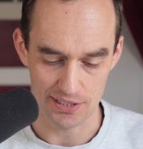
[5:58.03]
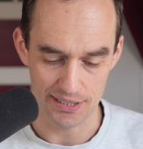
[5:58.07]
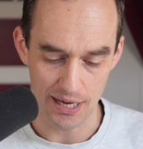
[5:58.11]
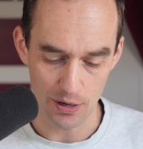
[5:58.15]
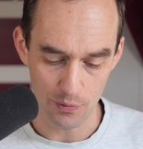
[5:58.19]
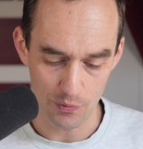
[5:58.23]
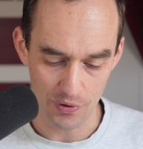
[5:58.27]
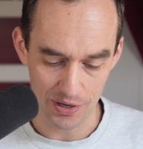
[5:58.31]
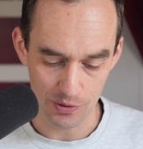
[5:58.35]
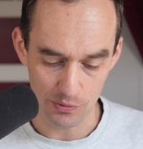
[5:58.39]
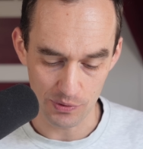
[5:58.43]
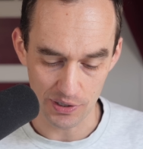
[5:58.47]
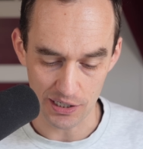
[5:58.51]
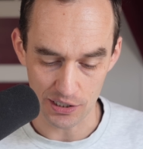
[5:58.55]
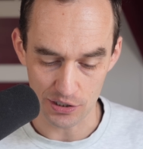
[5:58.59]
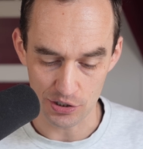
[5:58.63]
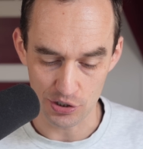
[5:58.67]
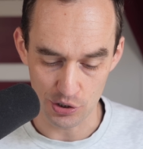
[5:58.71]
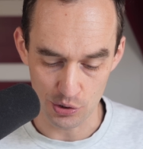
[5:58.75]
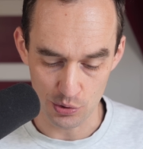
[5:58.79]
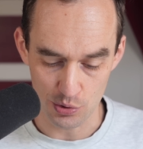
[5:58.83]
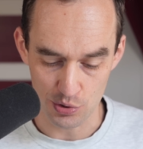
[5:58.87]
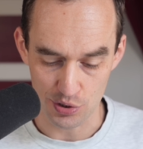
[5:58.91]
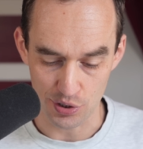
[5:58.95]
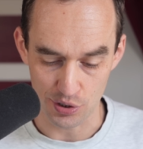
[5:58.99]
That way we can
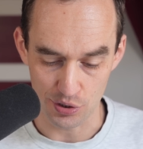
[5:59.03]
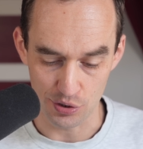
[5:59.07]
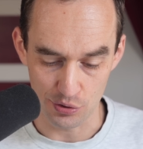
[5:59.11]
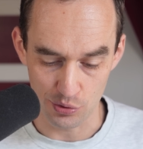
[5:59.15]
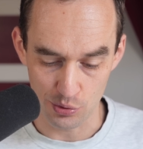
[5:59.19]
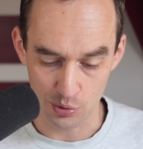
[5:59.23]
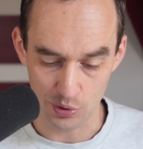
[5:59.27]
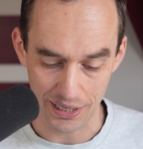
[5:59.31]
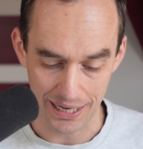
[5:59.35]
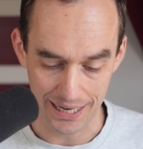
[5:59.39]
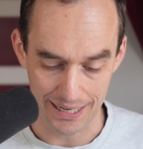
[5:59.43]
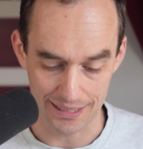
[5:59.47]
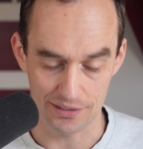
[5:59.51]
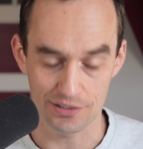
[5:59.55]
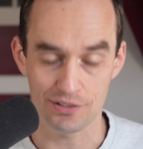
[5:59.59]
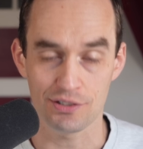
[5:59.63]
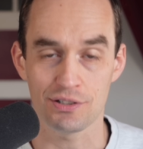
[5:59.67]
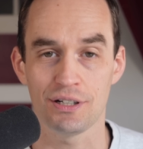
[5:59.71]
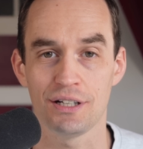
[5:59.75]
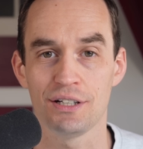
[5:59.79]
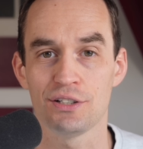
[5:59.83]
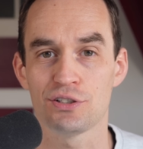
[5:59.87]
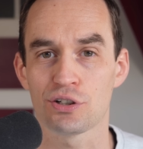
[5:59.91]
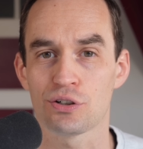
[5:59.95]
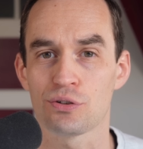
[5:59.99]
use the new calendar
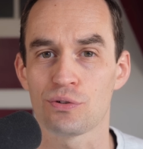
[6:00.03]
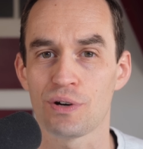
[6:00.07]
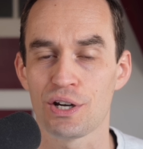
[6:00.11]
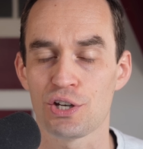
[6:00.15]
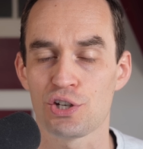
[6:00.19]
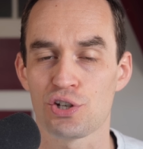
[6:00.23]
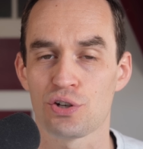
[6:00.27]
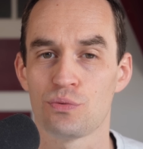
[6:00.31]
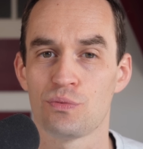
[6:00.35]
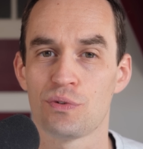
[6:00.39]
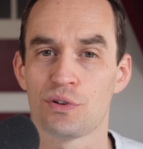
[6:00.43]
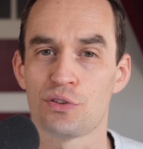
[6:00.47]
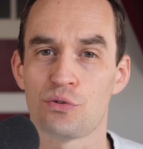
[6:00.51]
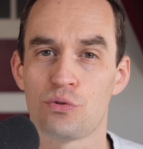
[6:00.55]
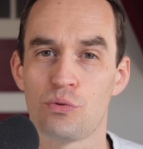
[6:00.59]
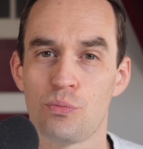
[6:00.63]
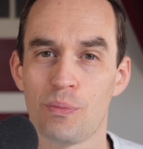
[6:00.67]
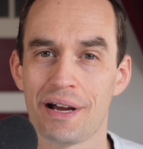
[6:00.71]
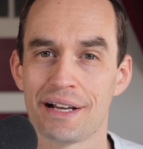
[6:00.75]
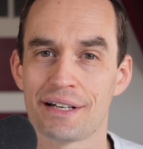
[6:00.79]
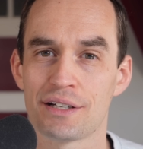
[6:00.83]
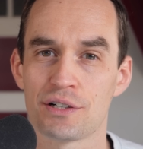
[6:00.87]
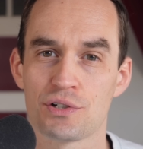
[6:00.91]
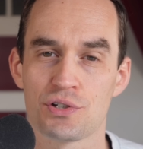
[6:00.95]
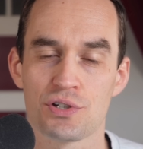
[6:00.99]
integration with the
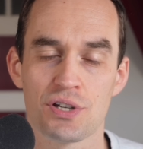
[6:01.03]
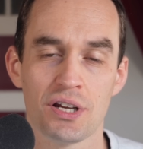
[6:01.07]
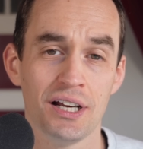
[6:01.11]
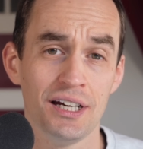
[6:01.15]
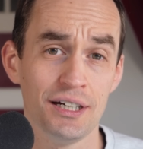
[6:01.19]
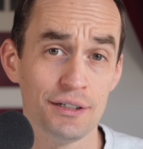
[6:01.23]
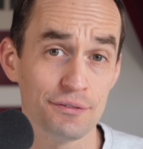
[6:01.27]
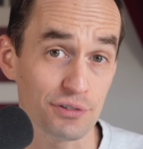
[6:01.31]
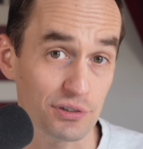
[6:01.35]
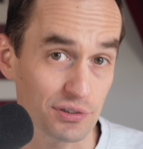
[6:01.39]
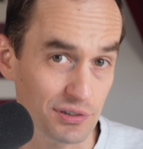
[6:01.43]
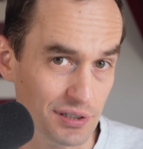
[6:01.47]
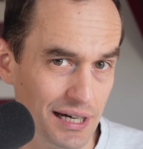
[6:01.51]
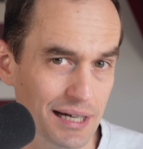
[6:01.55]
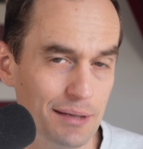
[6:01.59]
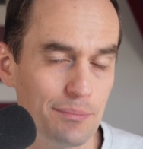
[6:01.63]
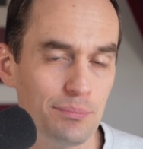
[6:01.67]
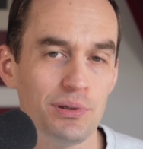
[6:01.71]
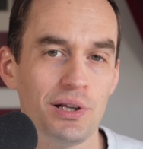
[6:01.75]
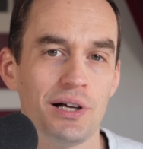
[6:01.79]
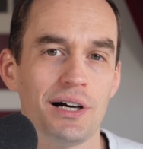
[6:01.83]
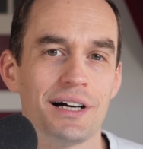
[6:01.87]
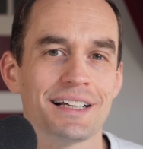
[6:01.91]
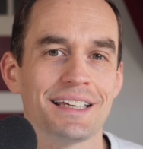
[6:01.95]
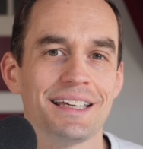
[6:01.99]
reminders for time
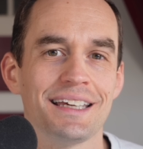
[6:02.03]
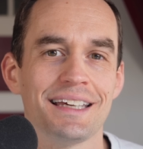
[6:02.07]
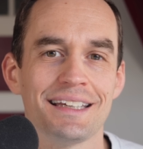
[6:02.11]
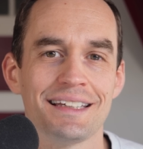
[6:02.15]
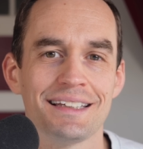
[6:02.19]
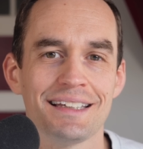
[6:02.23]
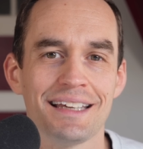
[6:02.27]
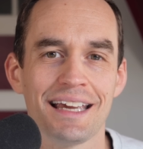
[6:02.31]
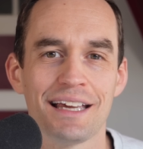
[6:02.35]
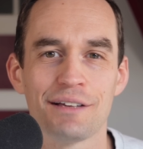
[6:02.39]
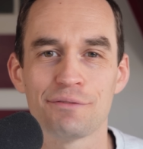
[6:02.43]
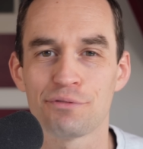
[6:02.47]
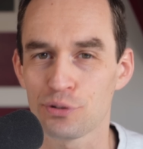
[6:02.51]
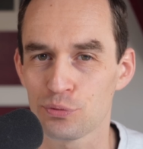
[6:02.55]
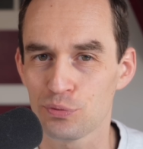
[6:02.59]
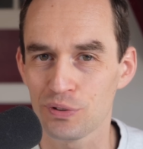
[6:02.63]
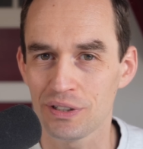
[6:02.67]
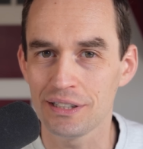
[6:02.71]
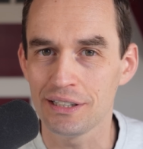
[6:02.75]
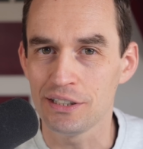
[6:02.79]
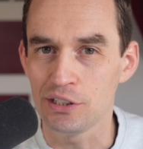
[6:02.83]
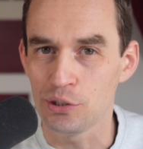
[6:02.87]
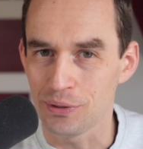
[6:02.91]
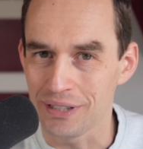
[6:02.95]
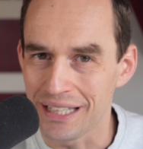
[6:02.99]
blocking and for
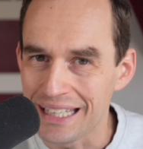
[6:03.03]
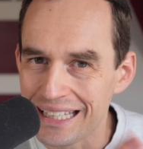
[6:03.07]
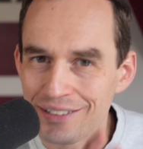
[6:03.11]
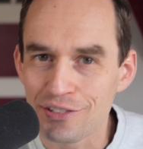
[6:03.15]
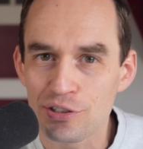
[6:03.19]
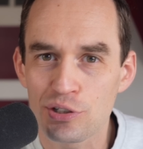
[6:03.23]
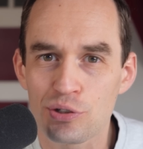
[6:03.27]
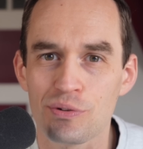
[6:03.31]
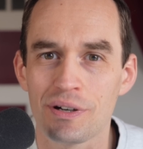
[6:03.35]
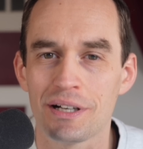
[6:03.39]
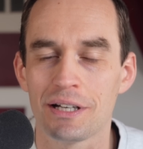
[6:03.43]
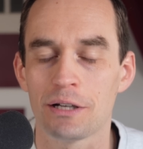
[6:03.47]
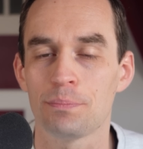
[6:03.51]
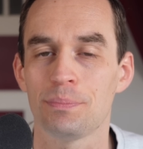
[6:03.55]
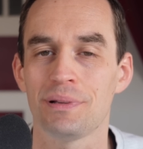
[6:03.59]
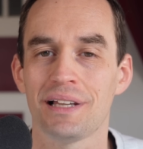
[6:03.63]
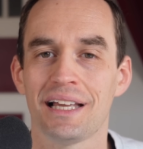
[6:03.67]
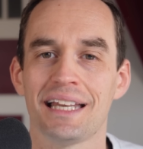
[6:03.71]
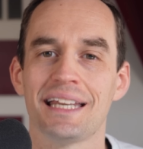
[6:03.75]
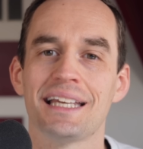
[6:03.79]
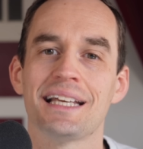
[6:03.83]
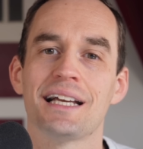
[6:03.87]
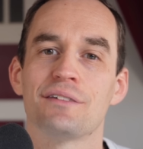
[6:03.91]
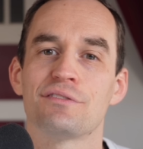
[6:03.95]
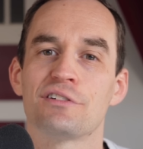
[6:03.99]
really doing integrated
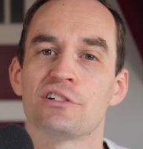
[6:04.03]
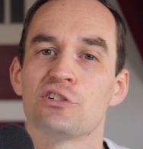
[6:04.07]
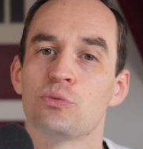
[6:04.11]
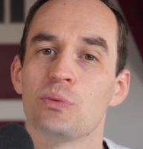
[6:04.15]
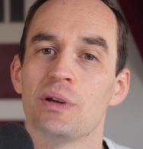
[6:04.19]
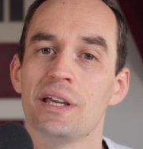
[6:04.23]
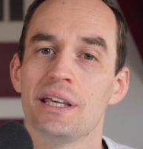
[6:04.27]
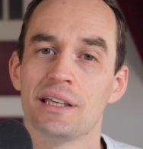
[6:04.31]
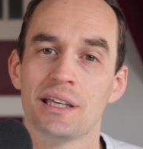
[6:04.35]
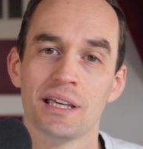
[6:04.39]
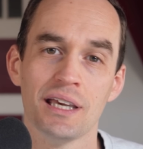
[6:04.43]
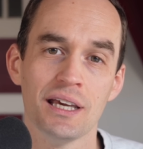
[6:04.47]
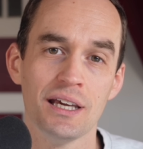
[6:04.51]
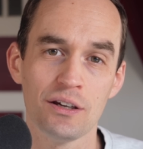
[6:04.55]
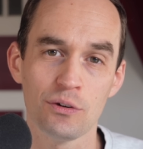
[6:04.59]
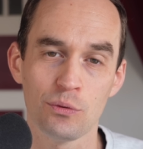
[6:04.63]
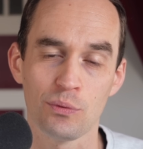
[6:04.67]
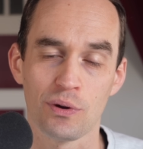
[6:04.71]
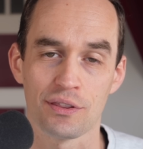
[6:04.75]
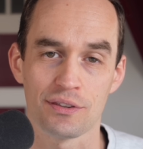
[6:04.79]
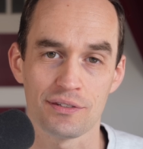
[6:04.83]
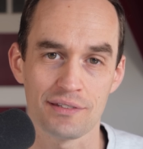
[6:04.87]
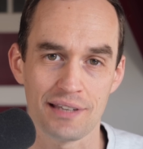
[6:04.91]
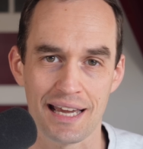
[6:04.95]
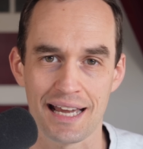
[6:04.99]
planning of our week
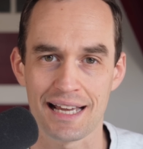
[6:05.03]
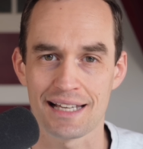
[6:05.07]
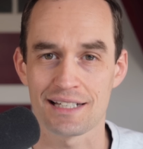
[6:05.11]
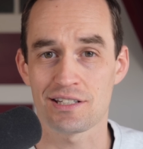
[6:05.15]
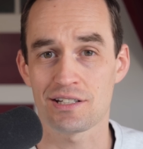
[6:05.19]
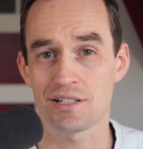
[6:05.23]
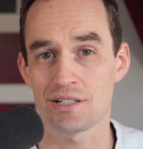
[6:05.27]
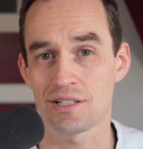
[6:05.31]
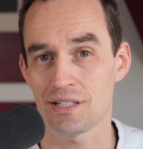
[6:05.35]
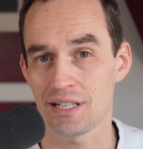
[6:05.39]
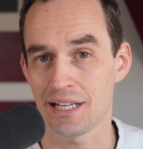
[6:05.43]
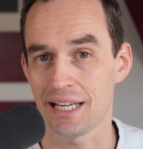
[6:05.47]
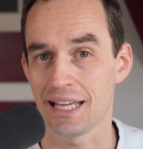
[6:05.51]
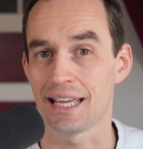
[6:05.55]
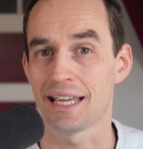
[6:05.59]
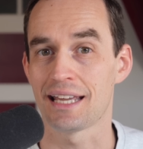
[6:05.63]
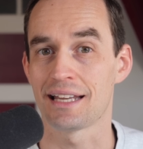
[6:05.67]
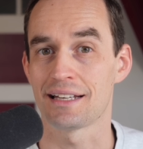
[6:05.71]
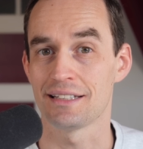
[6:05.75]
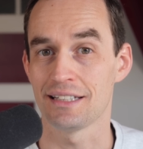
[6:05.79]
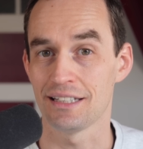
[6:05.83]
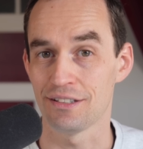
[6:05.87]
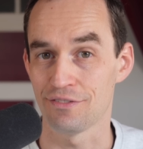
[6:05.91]
with tasks and